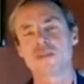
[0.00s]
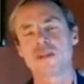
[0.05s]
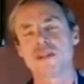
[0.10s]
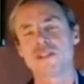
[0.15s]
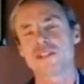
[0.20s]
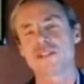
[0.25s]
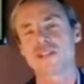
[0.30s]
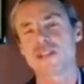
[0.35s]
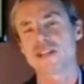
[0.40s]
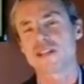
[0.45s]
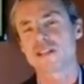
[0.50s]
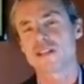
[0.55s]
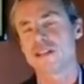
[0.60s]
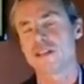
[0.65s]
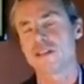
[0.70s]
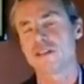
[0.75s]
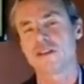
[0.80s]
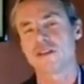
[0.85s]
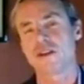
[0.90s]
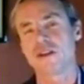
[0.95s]
Secondly, there
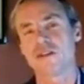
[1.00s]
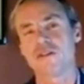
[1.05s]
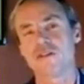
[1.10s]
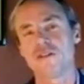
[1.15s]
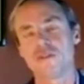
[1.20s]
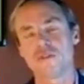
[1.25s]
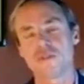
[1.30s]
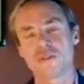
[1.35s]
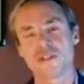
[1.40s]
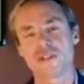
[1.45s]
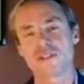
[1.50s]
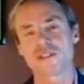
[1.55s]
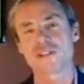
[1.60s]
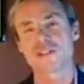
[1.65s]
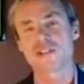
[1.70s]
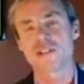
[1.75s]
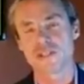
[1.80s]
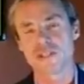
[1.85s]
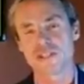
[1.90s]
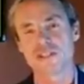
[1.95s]
are numerous such
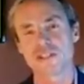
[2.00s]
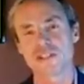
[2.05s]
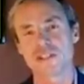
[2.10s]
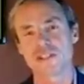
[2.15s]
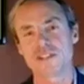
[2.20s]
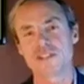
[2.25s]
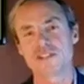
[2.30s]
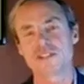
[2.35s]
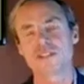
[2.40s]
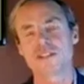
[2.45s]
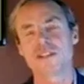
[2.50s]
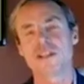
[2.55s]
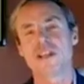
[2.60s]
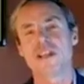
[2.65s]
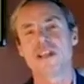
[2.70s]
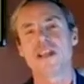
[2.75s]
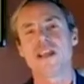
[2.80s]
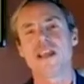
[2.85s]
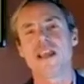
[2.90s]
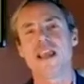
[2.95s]
incidents,
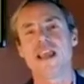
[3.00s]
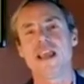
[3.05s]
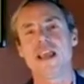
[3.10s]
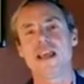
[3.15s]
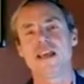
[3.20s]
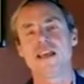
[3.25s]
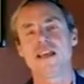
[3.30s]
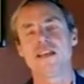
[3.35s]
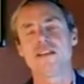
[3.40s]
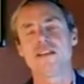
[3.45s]
and